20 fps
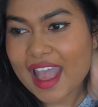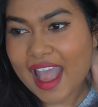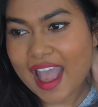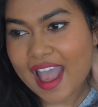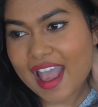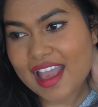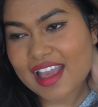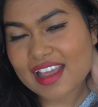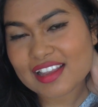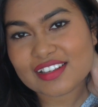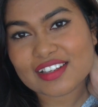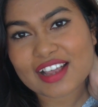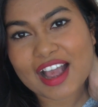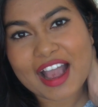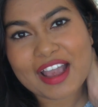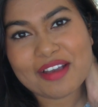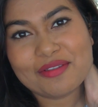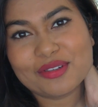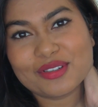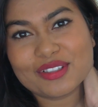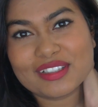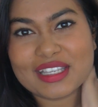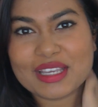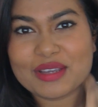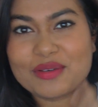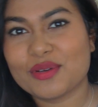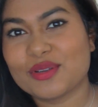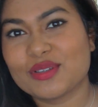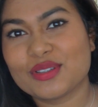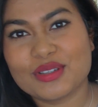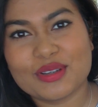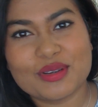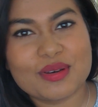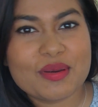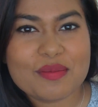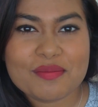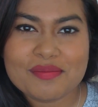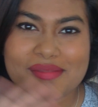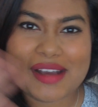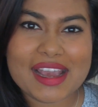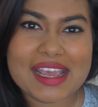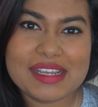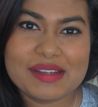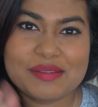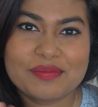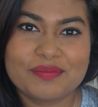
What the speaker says: and I will see you all soon. Bye.